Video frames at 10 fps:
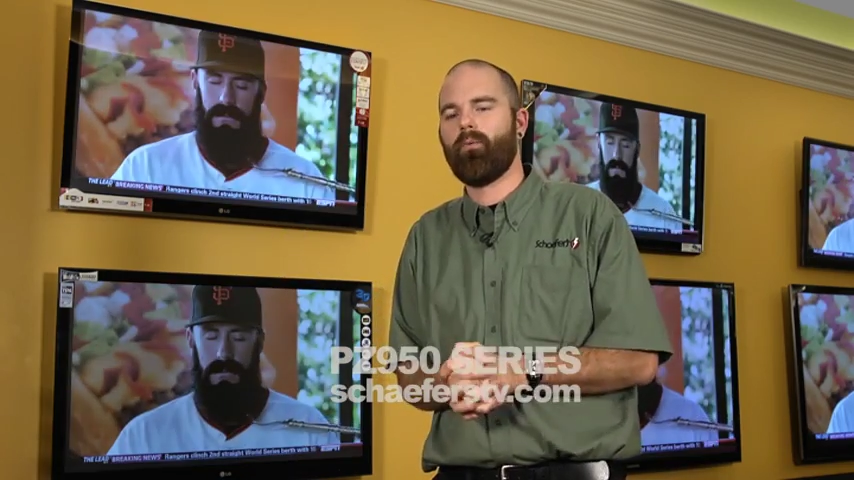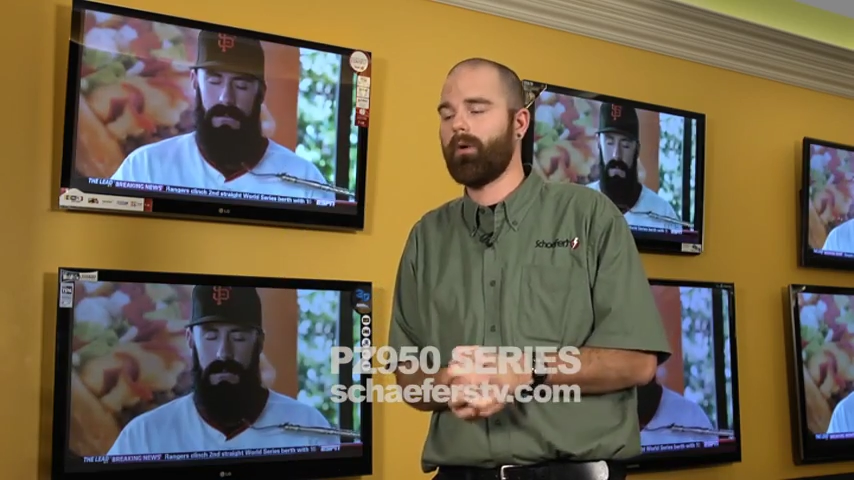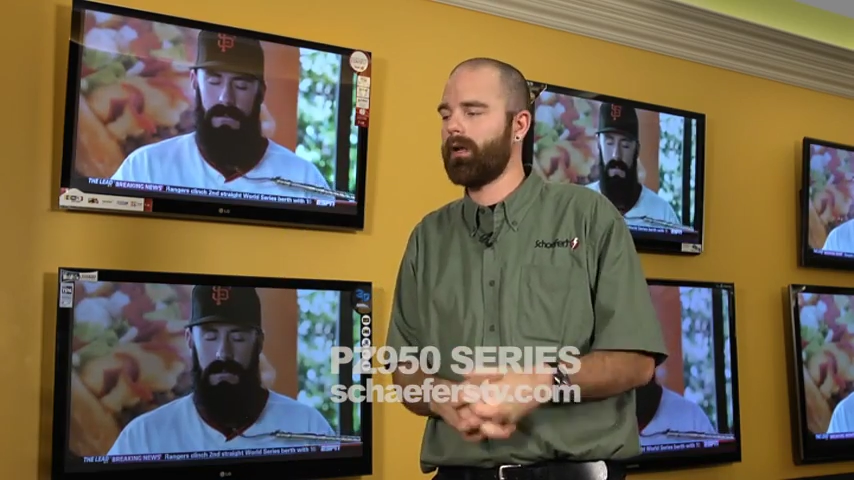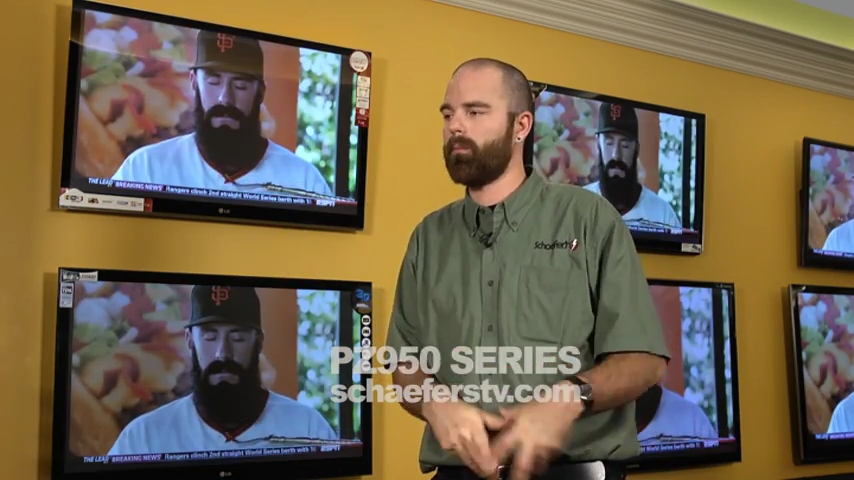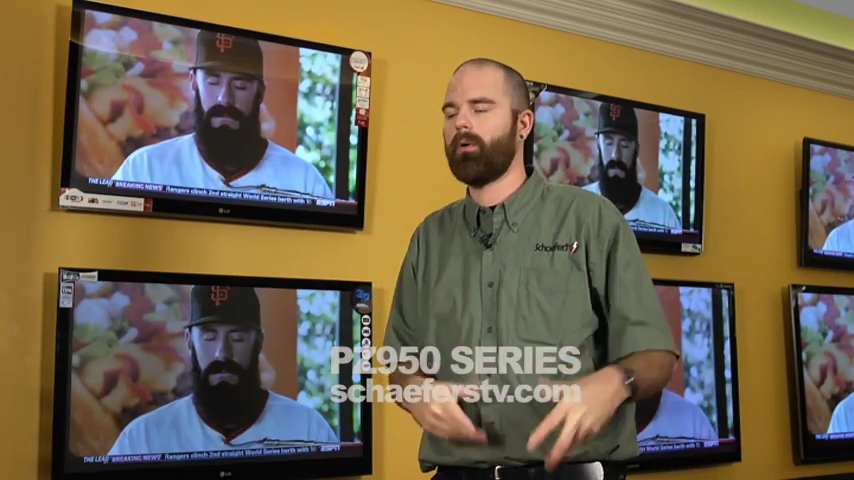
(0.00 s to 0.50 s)

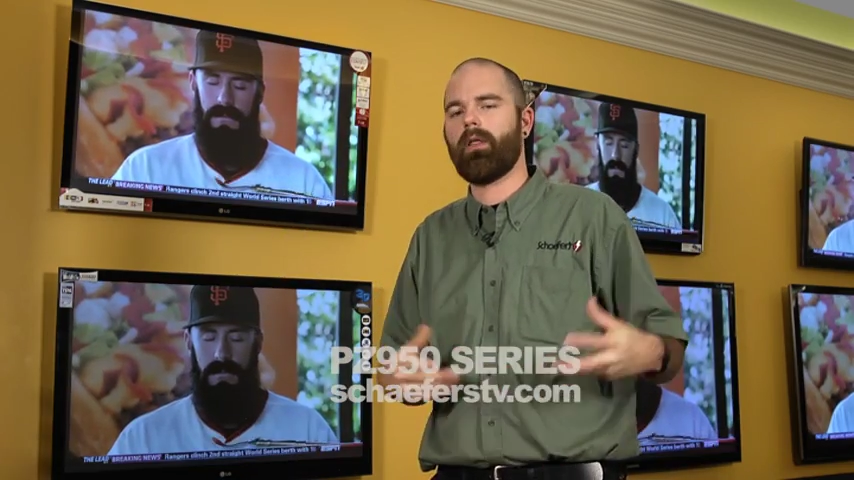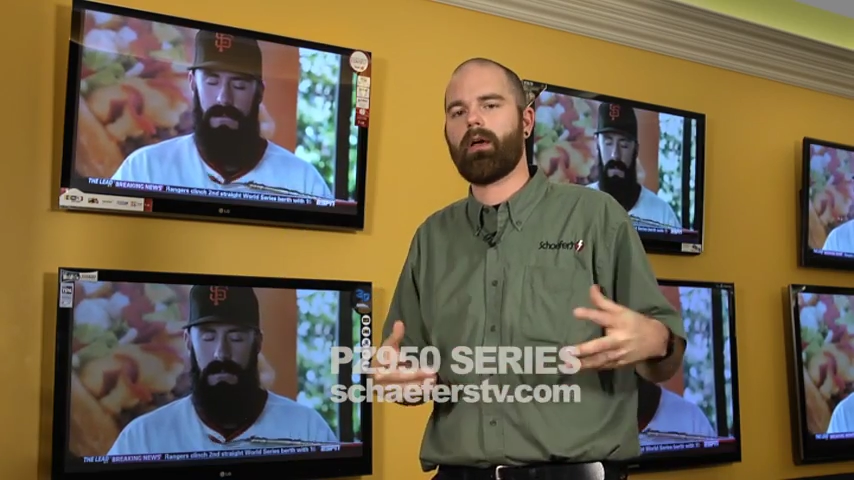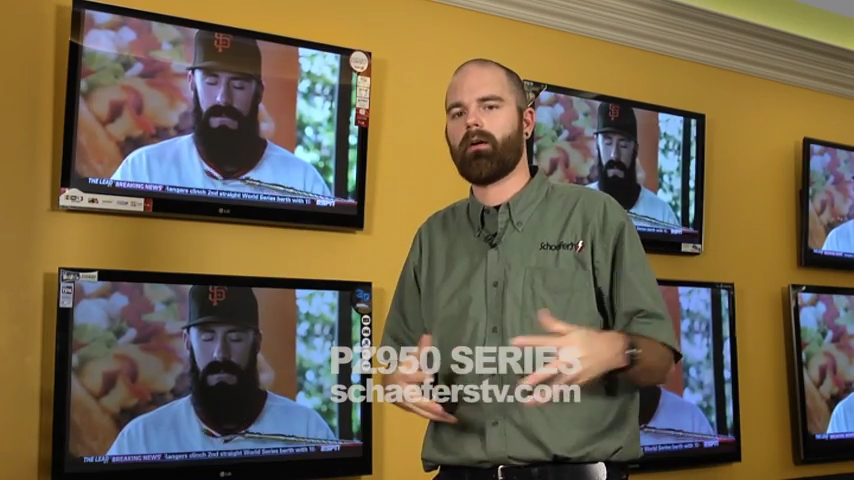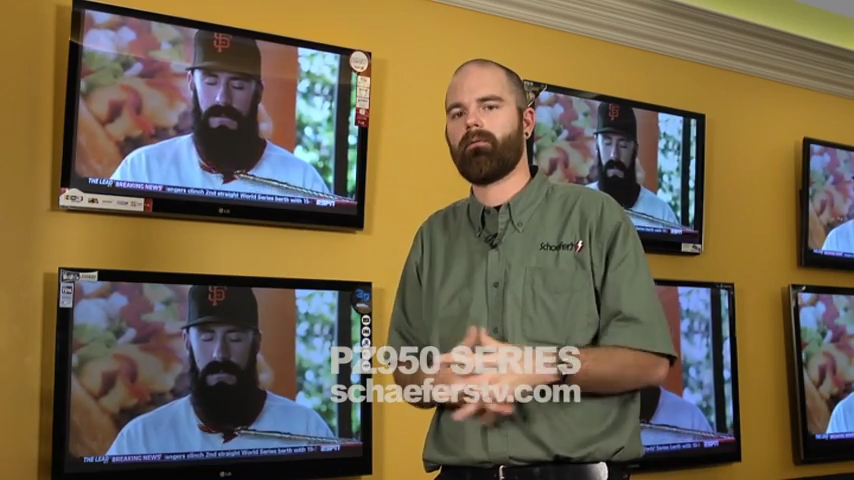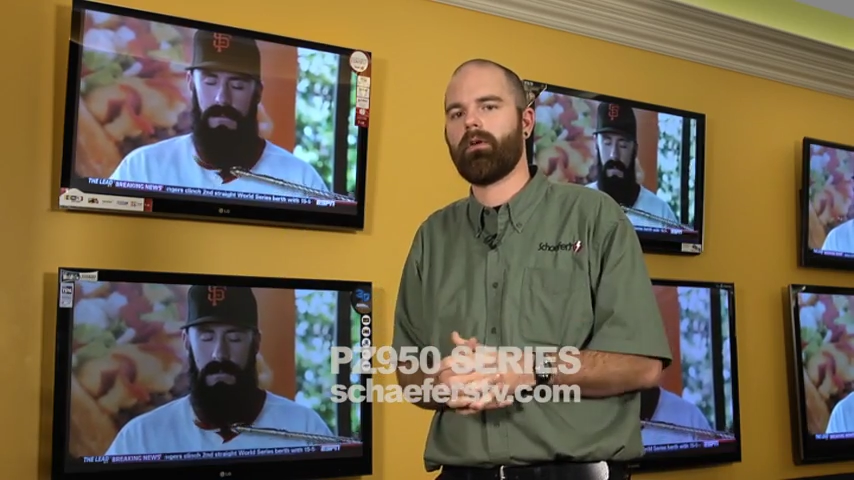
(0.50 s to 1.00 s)
we're gonna pull
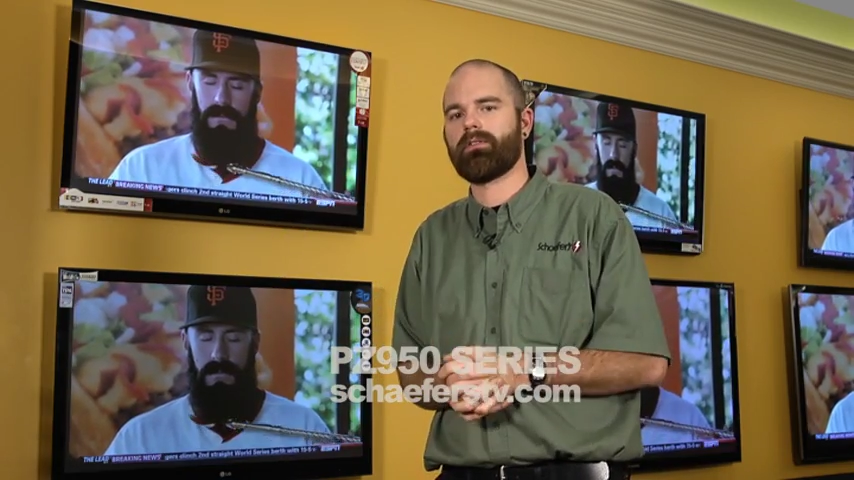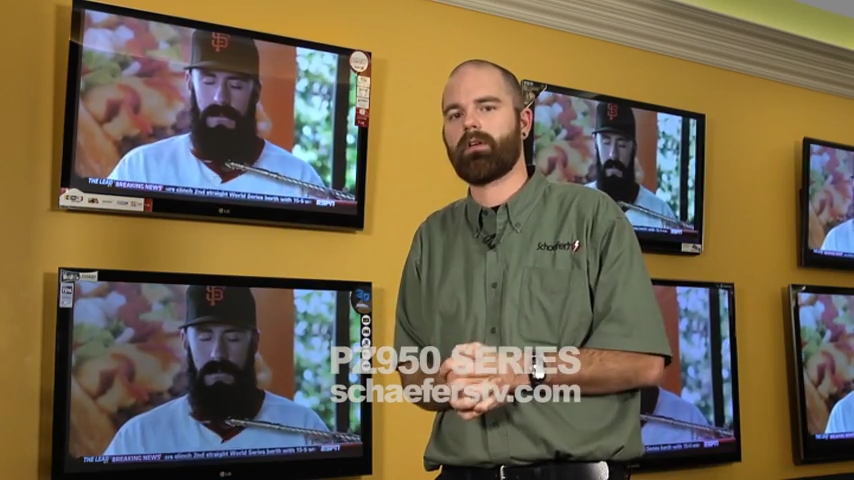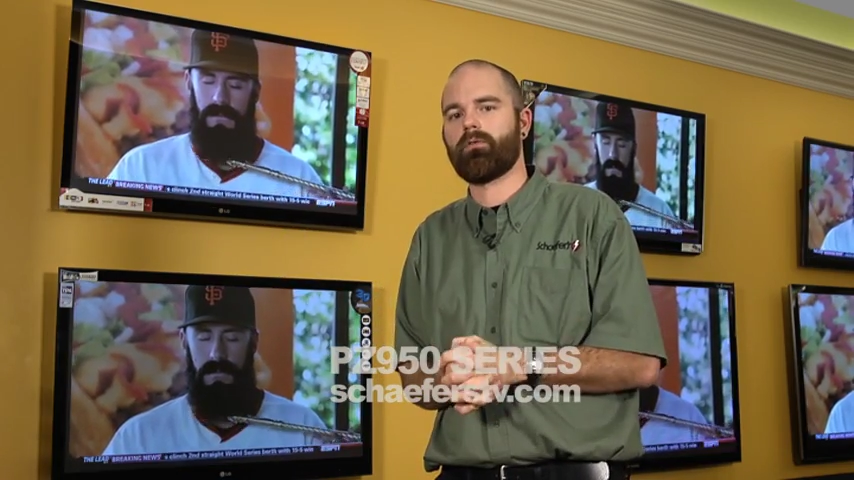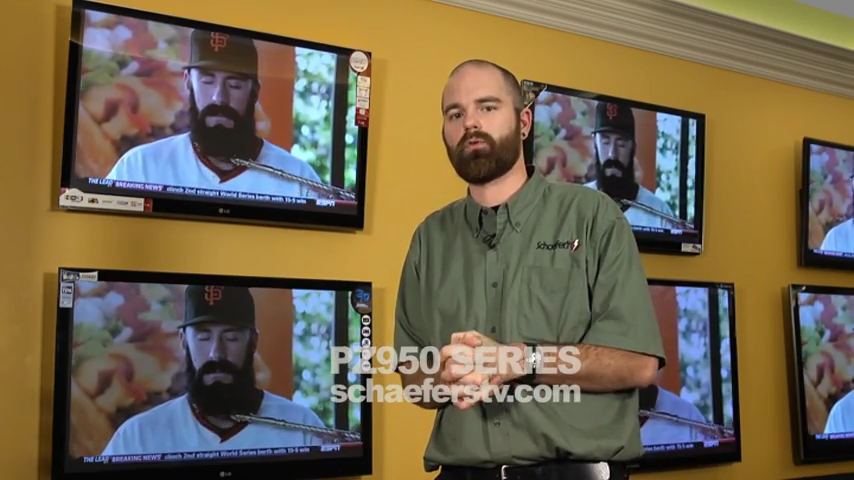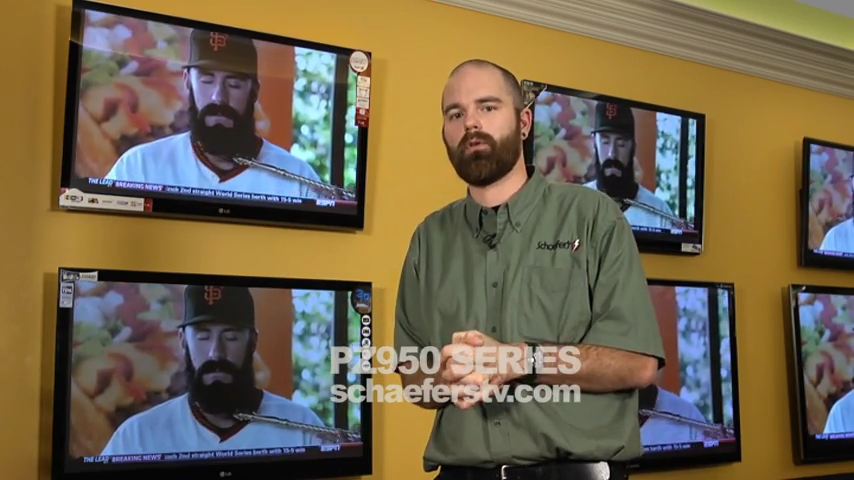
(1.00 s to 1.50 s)
out our phones
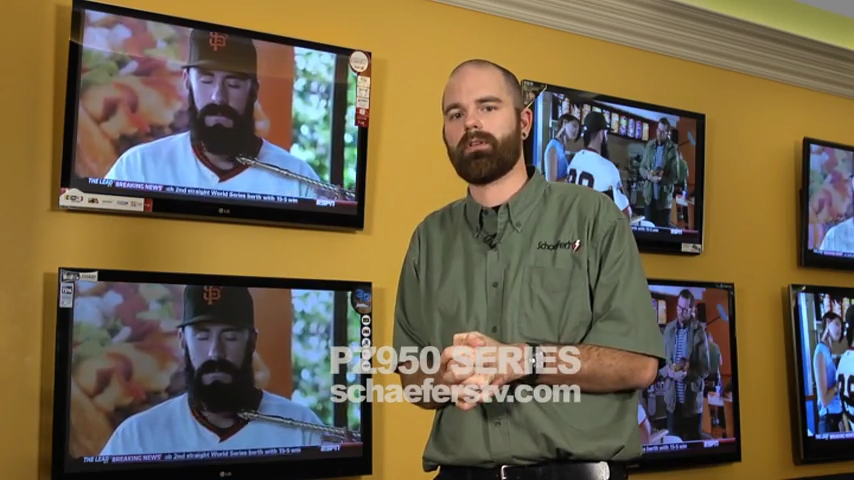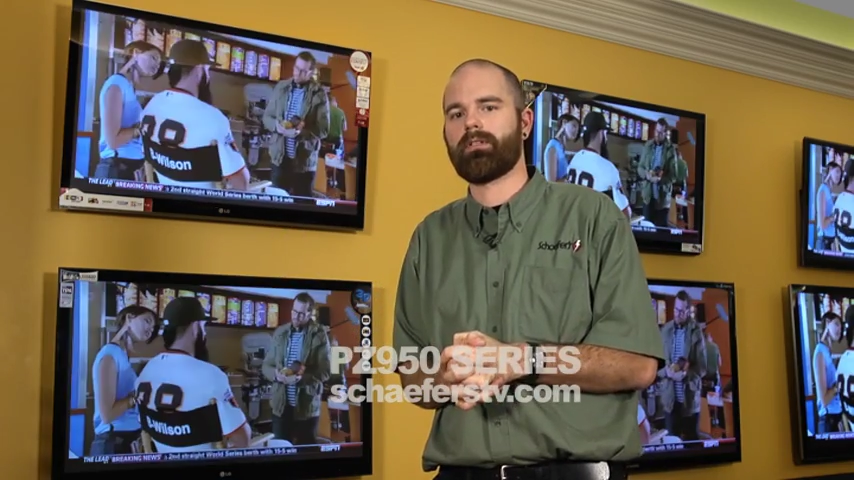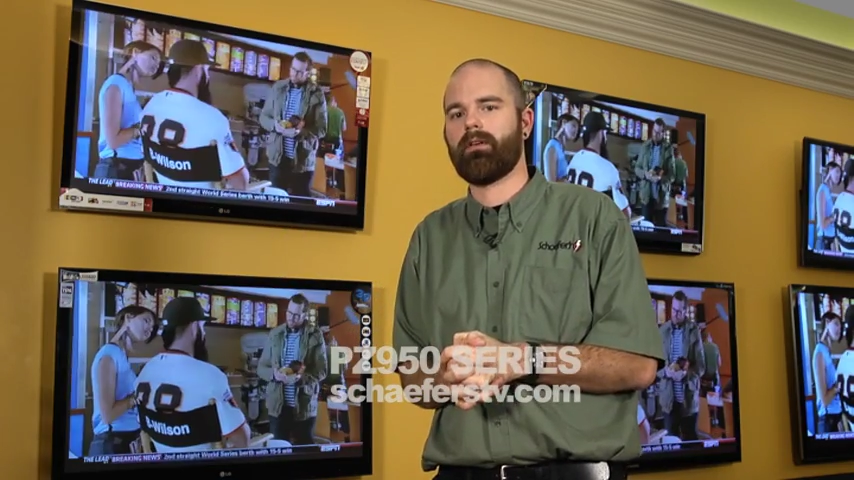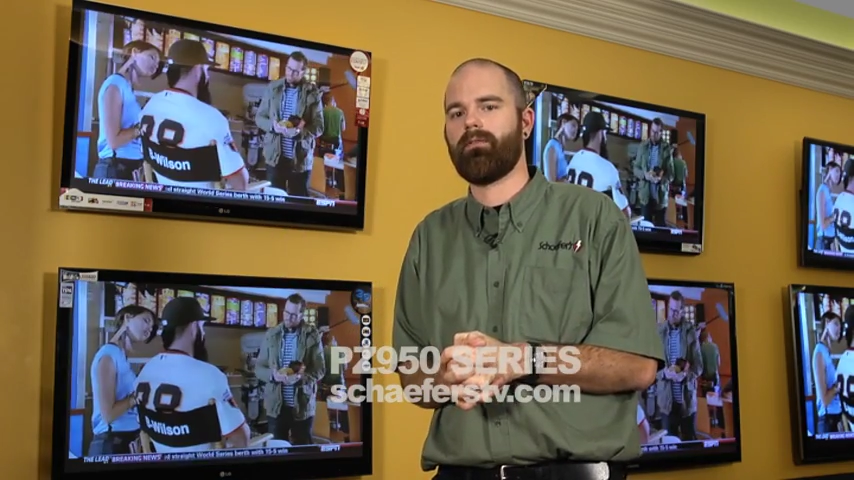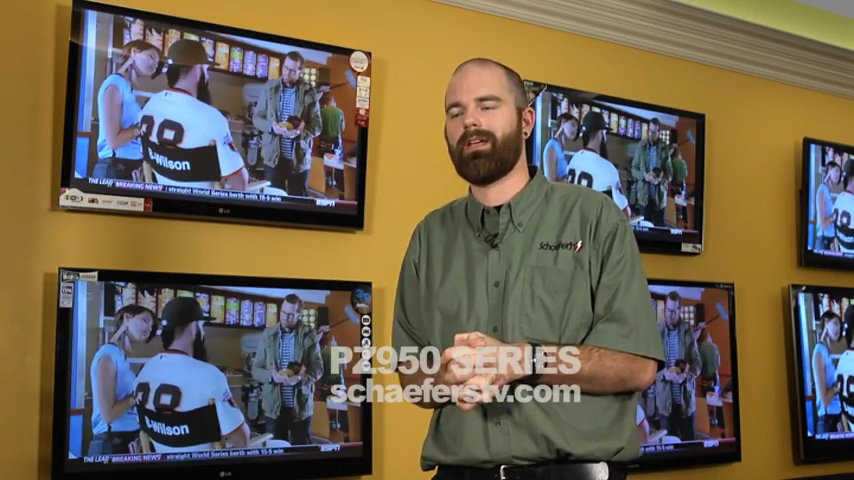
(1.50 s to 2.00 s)
and control
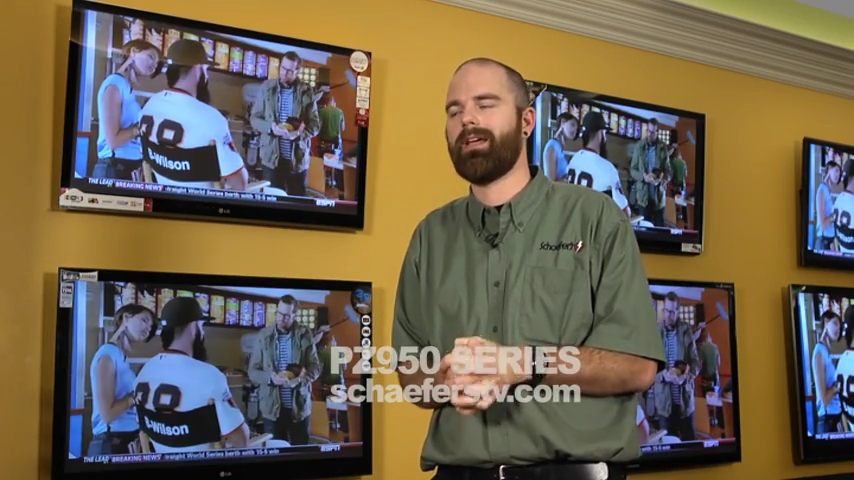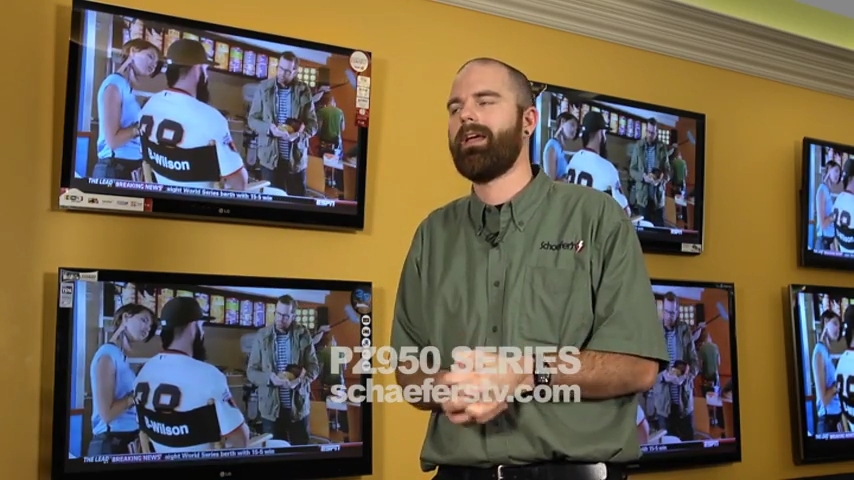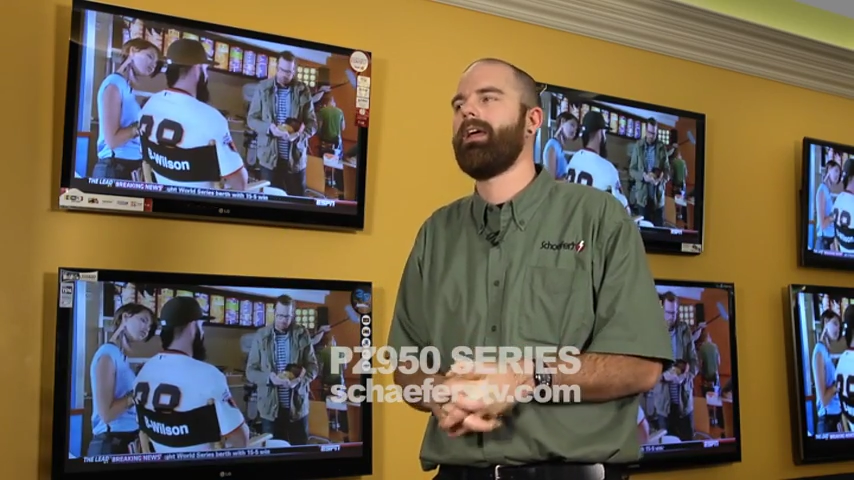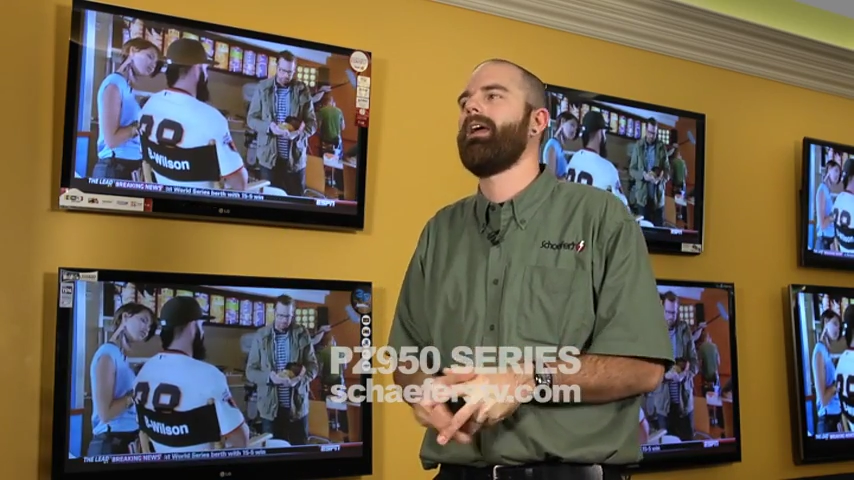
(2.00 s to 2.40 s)
this TV